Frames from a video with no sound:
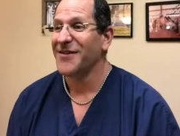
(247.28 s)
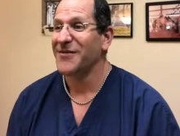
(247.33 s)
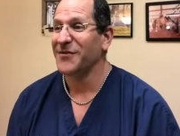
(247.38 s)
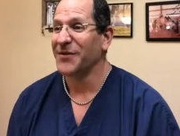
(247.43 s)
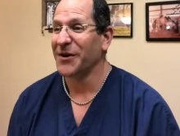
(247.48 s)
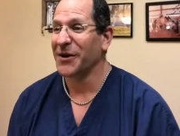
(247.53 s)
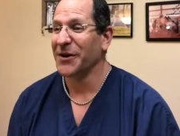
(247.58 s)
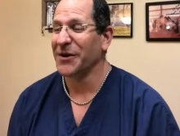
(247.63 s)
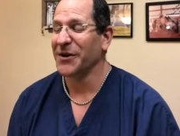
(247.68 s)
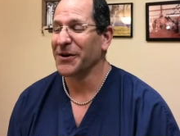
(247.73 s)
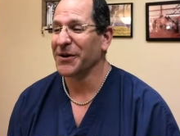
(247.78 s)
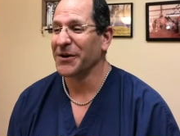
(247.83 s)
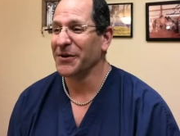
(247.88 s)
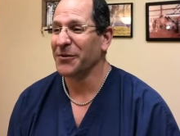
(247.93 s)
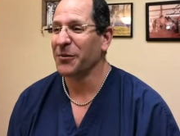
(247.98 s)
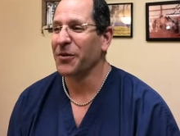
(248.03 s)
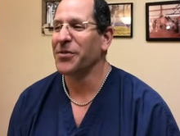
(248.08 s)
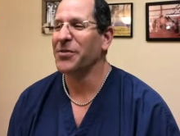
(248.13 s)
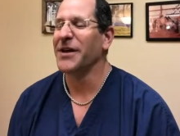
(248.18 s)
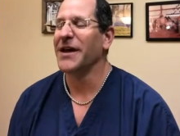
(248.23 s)
Very good.
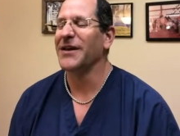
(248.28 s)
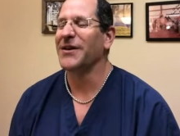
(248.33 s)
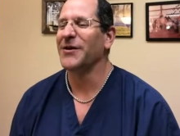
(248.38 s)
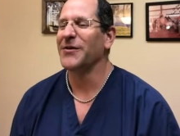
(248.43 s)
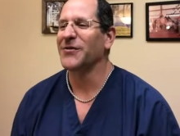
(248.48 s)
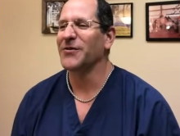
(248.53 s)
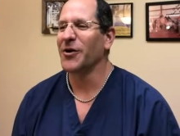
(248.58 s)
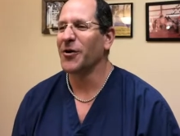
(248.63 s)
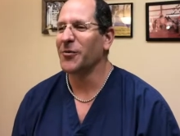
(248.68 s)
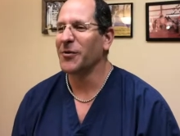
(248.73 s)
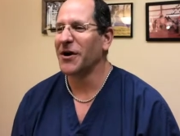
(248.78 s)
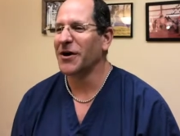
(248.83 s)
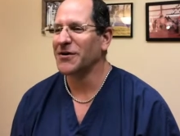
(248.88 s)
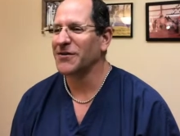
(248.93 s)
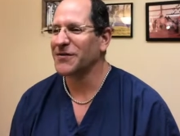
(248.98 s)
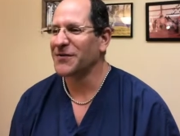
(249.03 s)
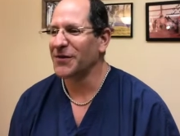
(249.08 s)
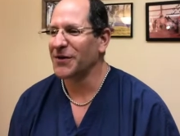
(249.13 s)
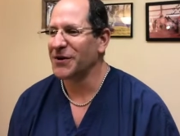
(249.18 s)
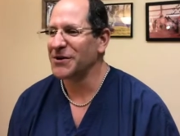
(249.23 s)
Well, thank you so much
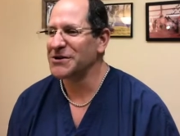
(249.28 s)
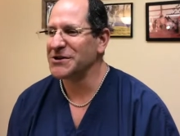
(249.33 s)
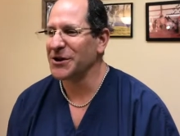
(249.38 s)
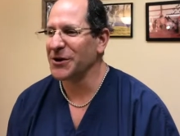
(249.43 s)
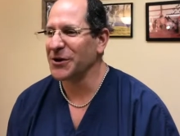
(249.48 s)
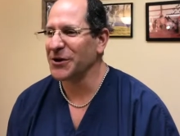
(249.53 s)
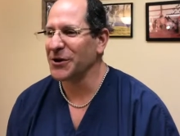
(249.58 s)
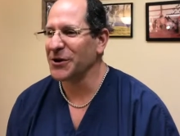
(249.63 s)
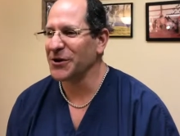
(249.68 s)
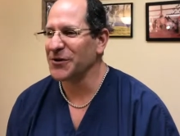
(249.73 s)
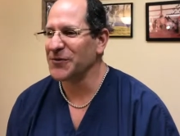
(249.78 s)
for sharing your